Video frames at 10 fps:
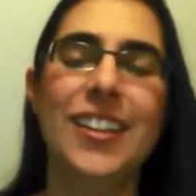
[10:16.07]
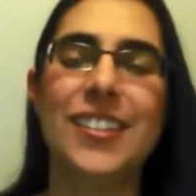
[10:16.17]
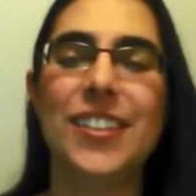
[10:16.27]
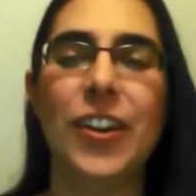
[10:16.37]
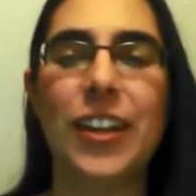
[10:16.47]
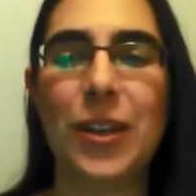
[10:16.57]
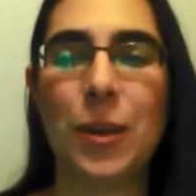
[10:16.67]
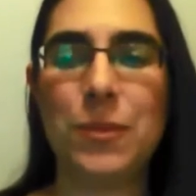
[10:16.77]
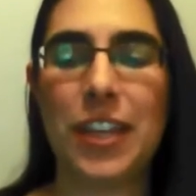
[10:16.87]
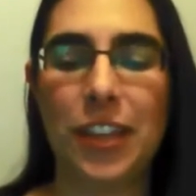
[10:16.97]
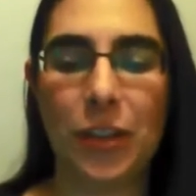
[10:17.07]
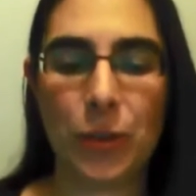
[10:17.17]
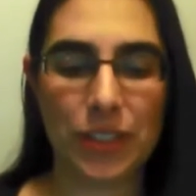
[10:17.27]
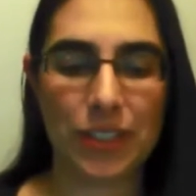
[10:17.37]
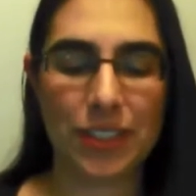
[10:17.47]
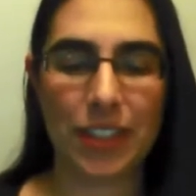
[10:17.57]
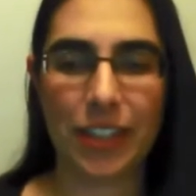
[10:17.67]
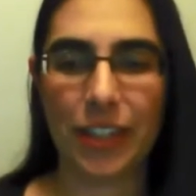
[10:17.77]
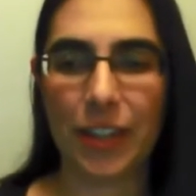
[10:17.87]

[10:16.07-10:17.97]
So I ended up taking courses like